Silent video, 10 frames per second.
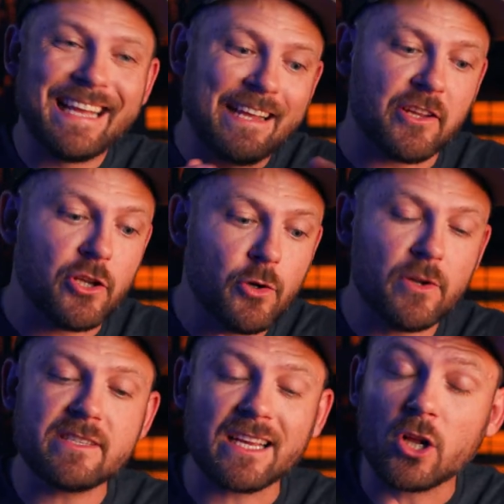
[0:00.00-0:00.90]
and the
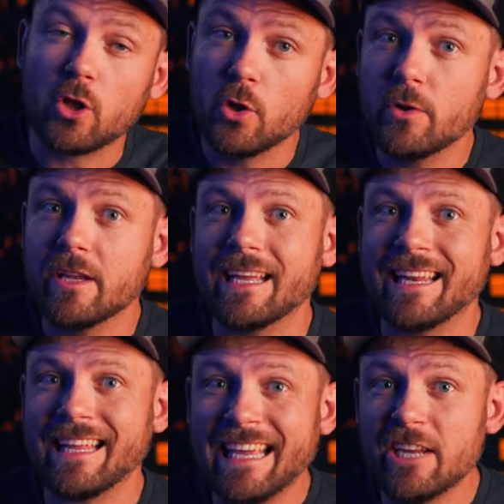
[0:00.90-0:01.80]
units included
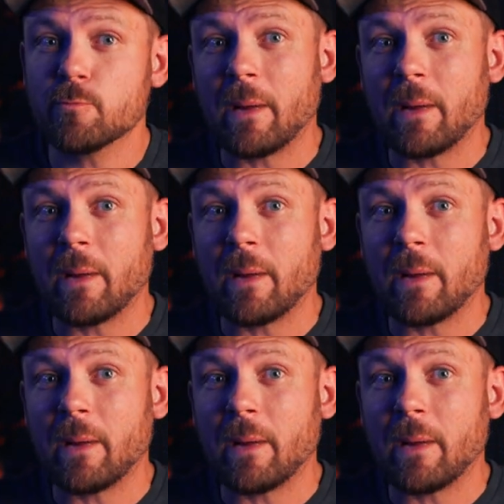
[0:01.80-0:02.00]
in each